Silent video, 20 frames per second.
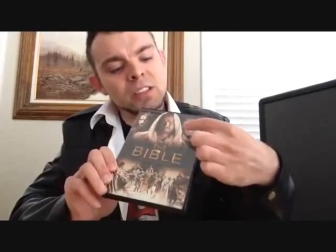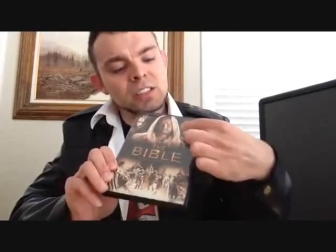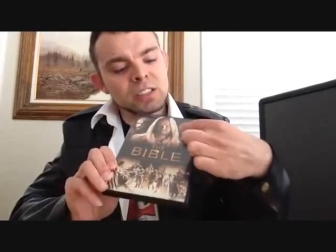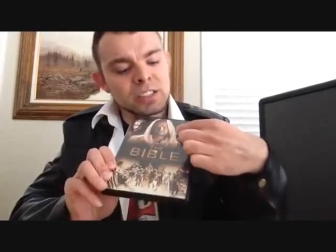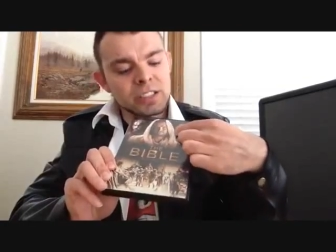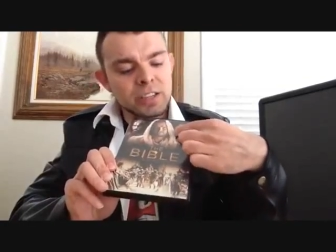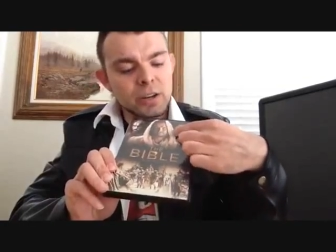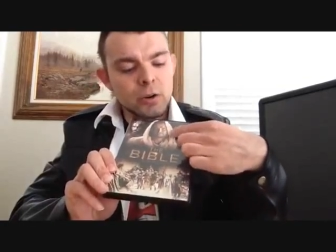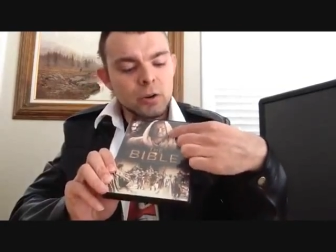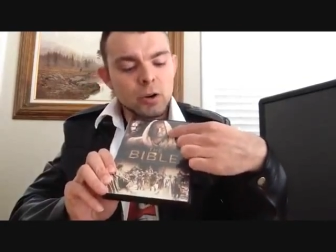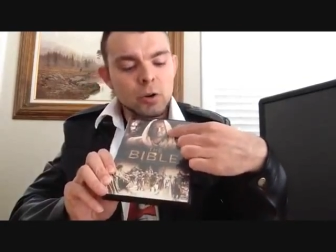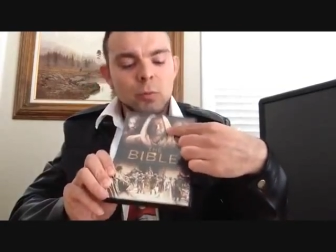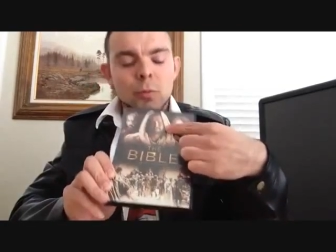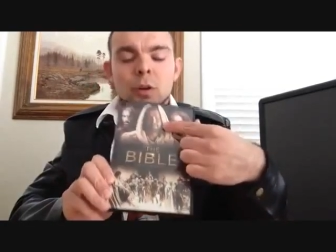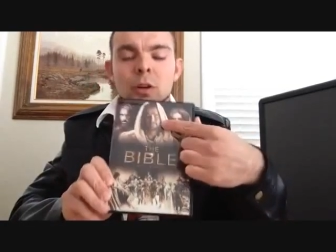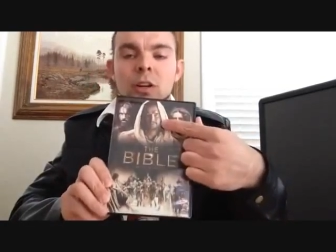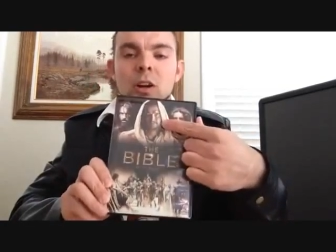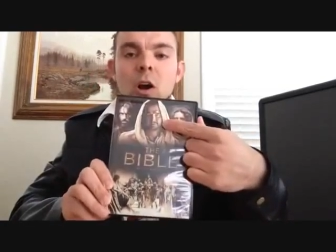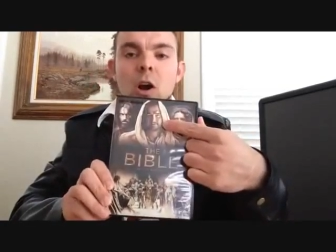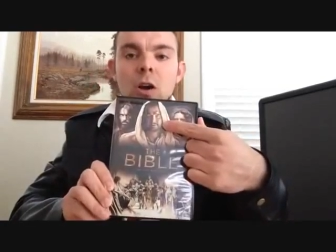this is Diogo
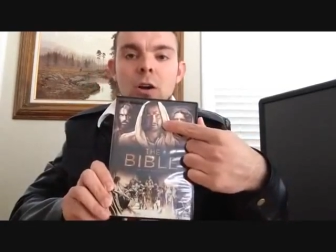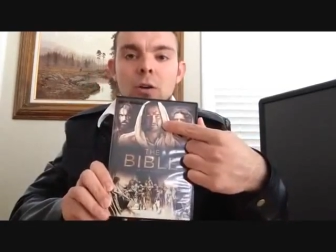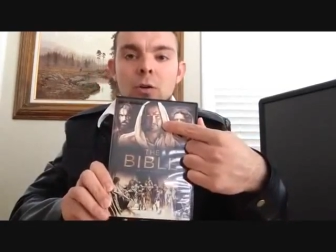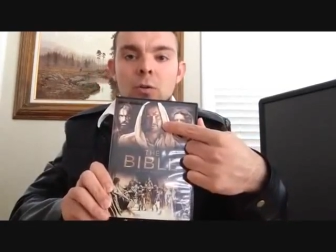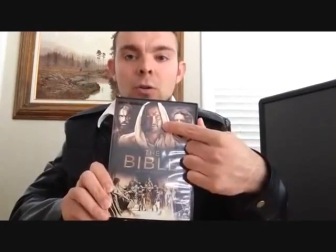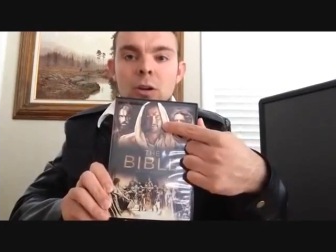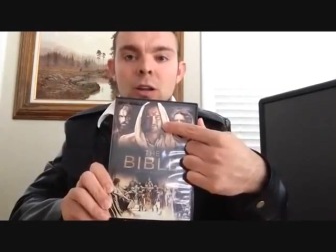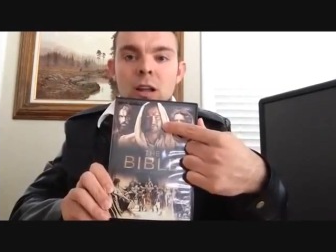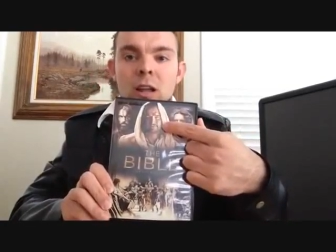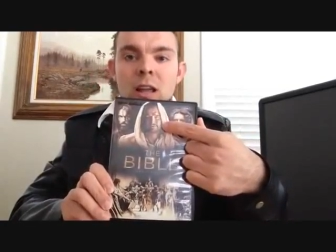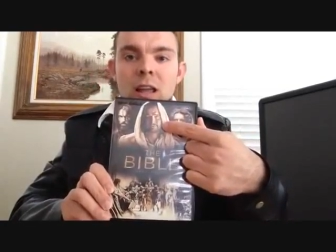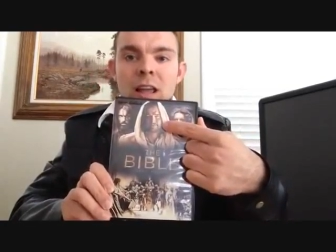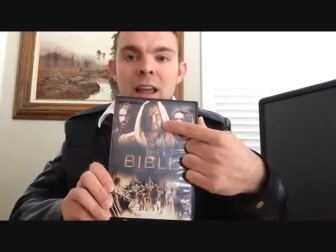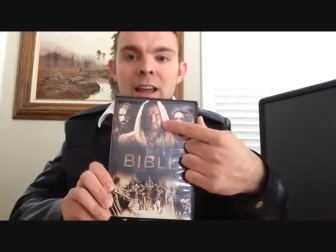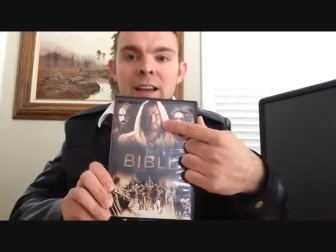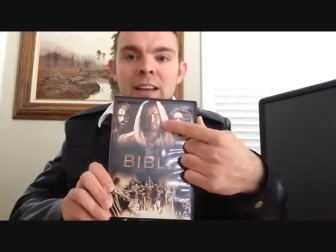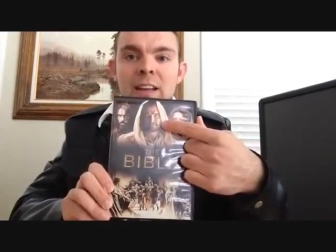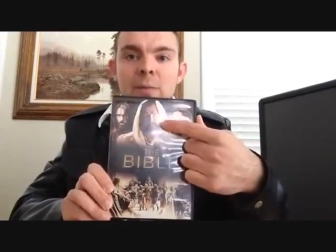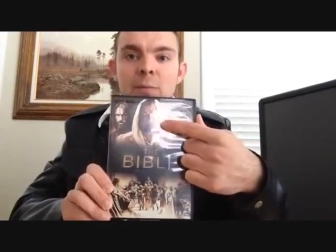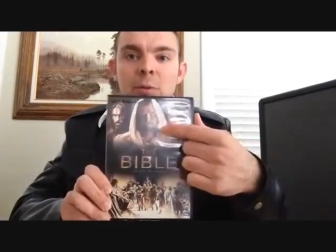Morgado,
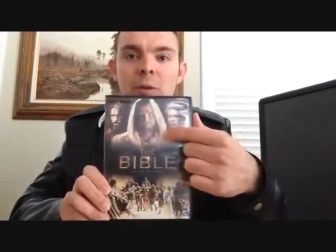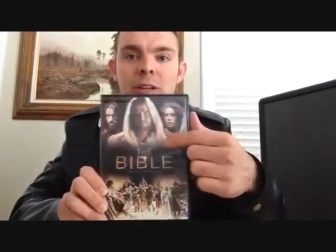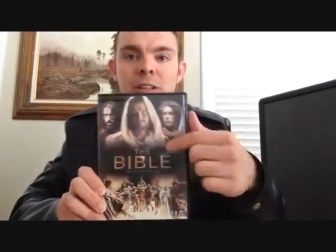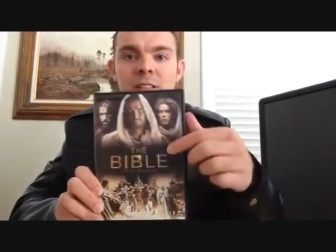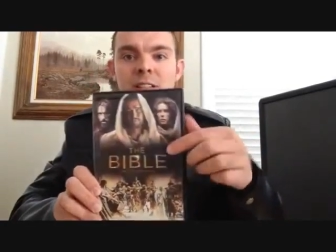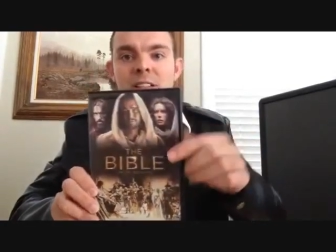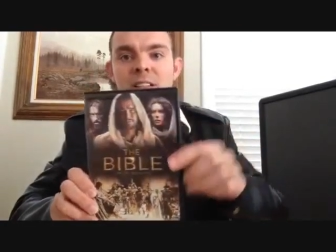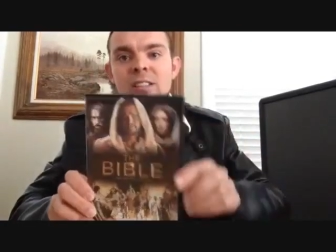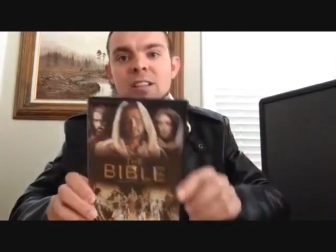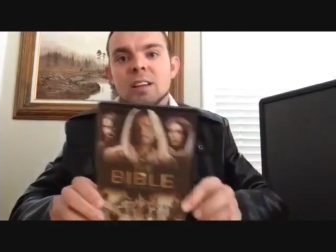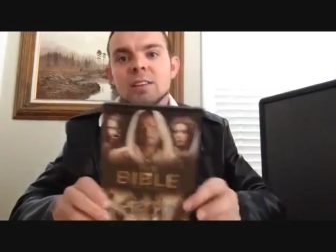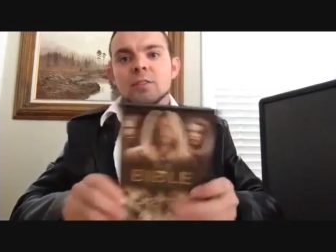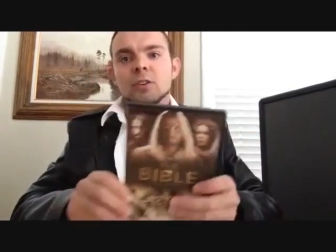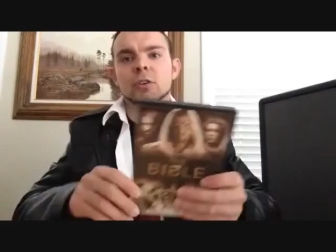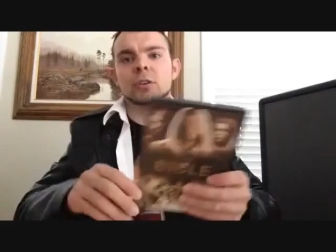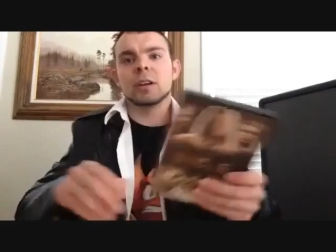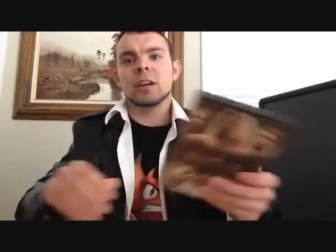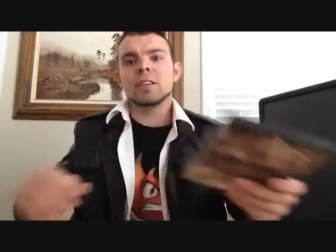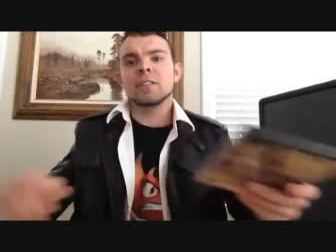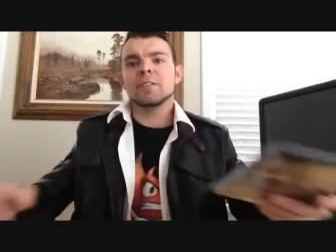and he plays the
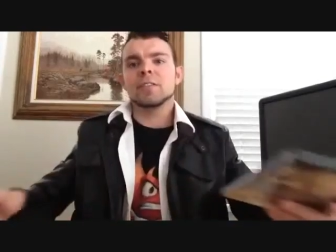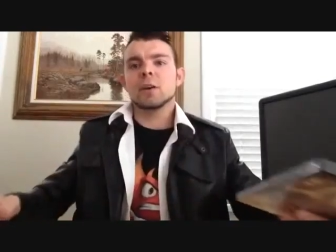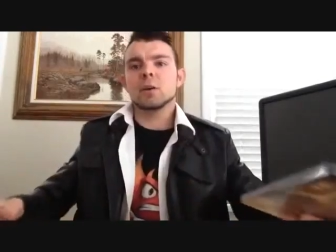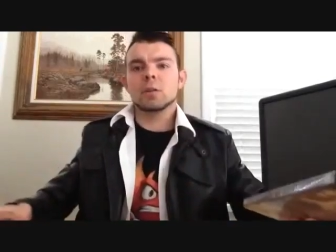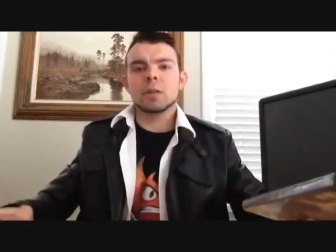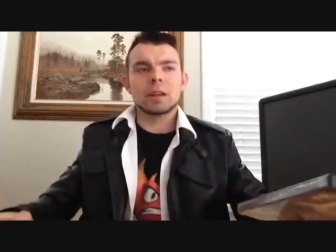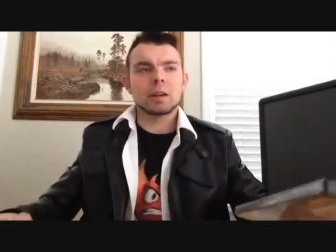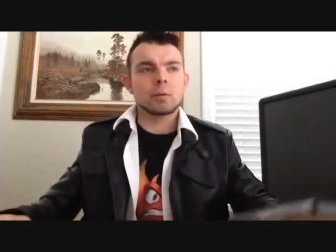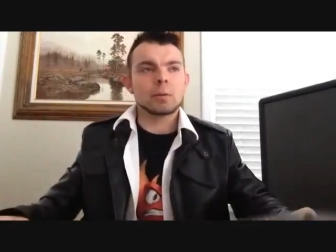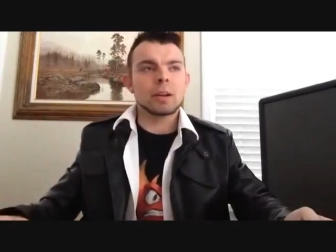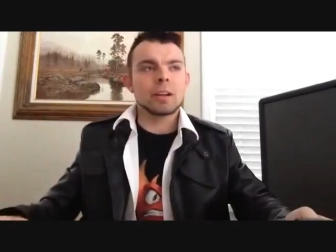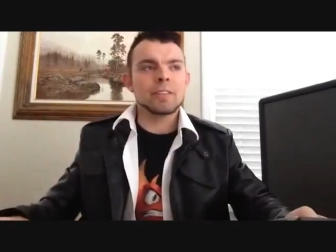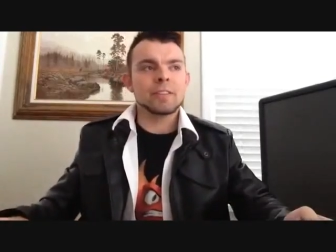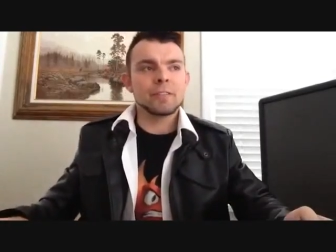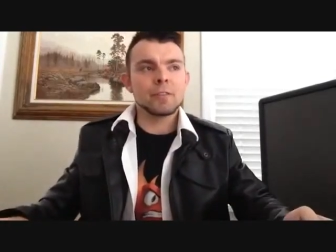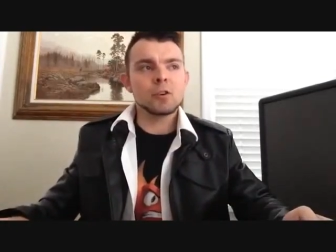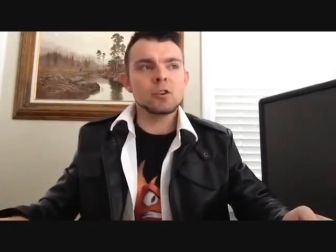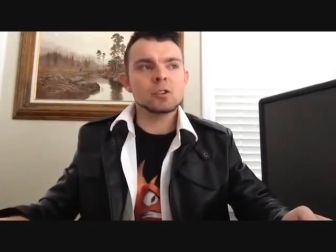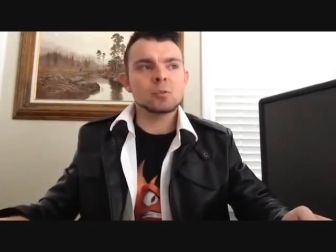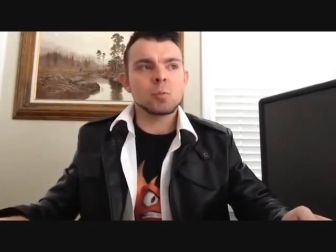Savior. And I felt like when I
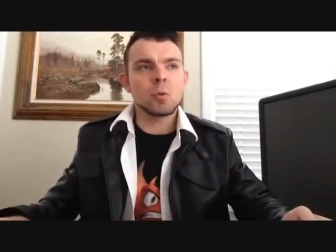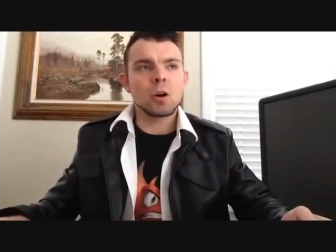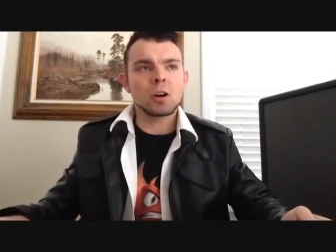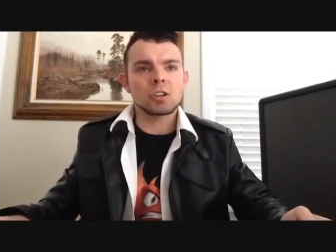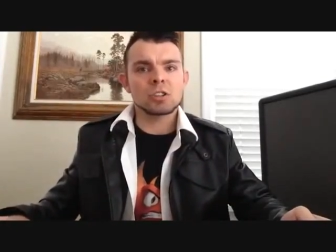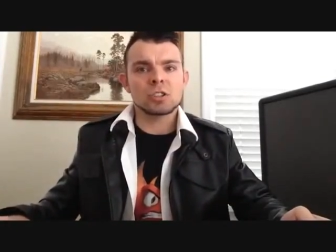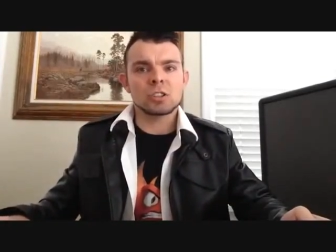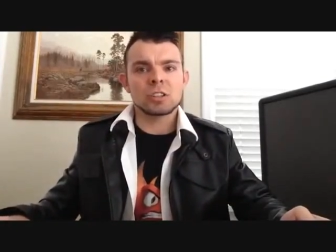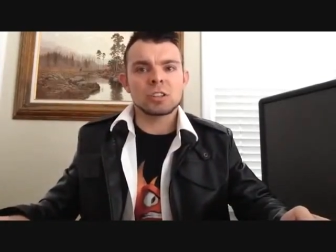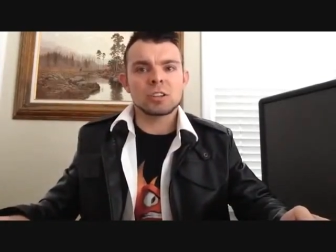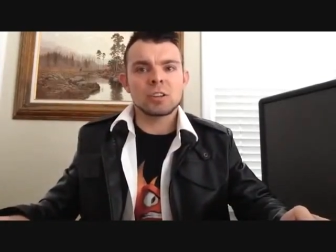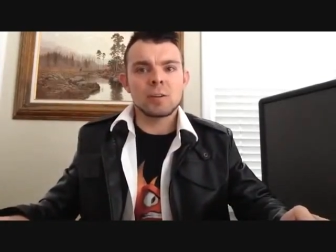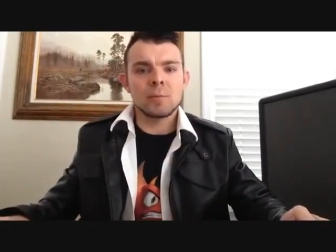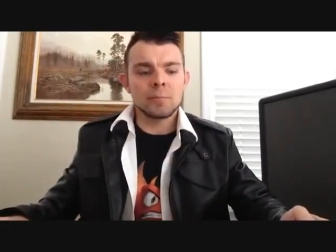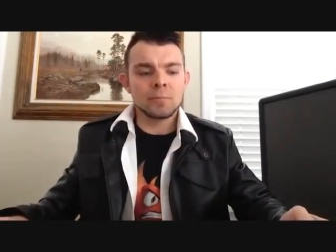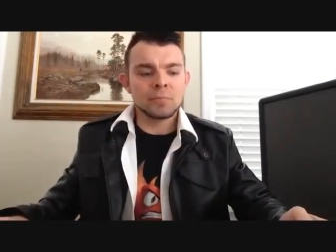first watched it,